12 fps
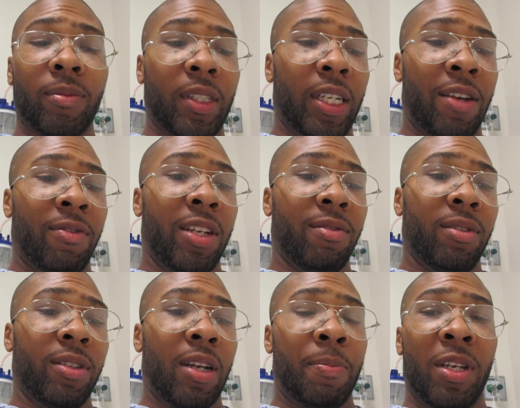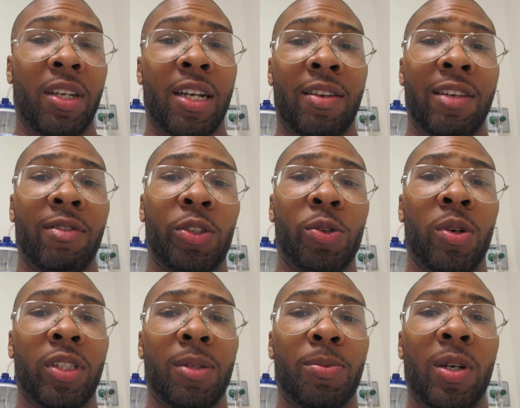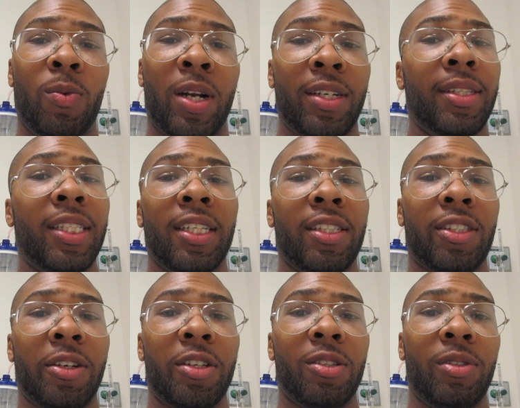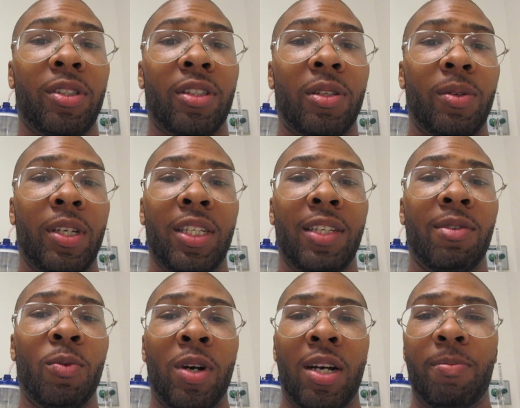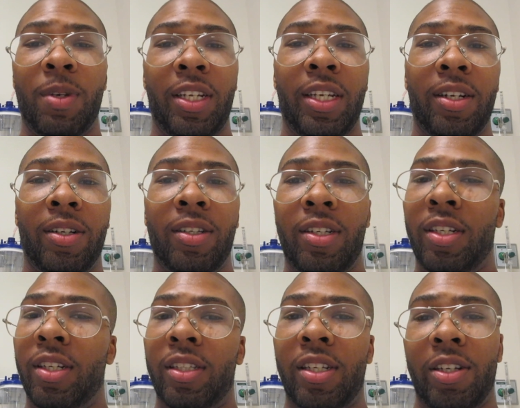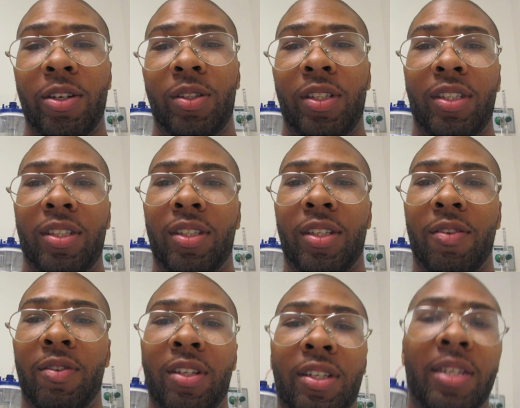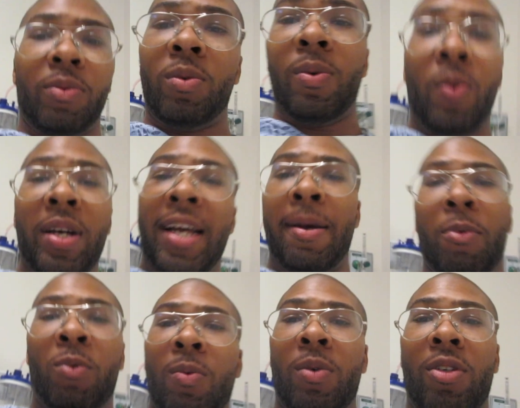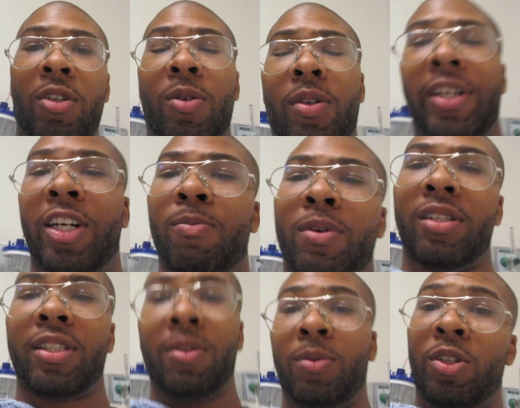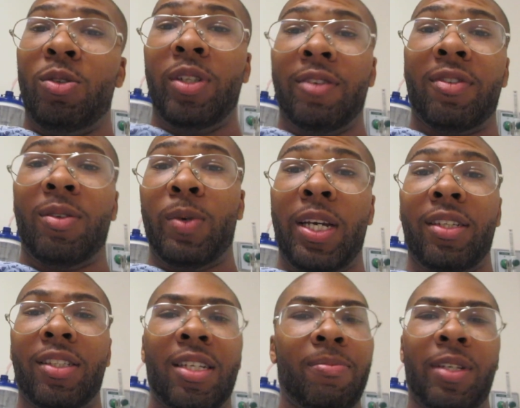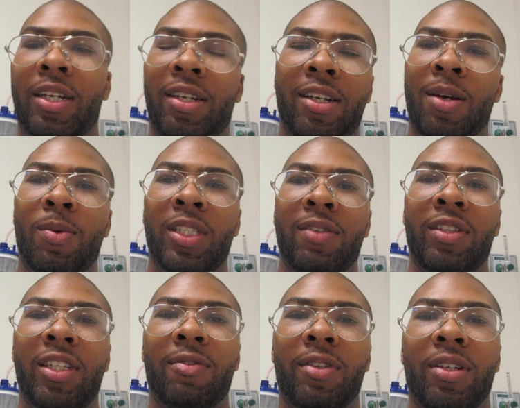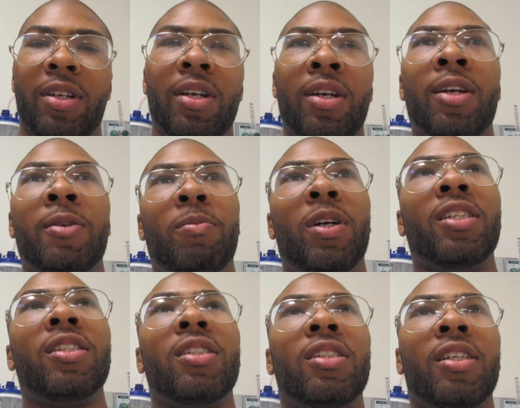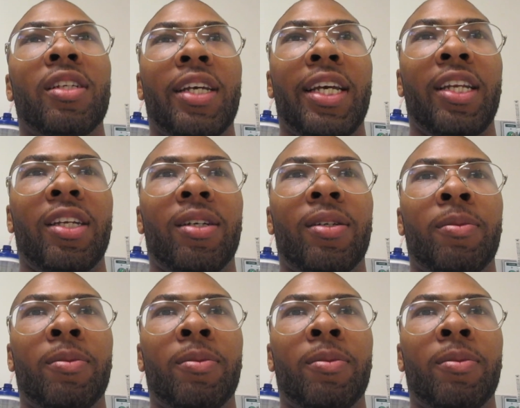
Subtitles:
and I've never torn it to the point where I need to get surgery. So even while I'm in here, the nurses and stuff, they're like, well, "What happened? What were you doing?" And everybody's like, "Well, you lifting weights," and I'm like, "No, I wasn't lifting." But today, the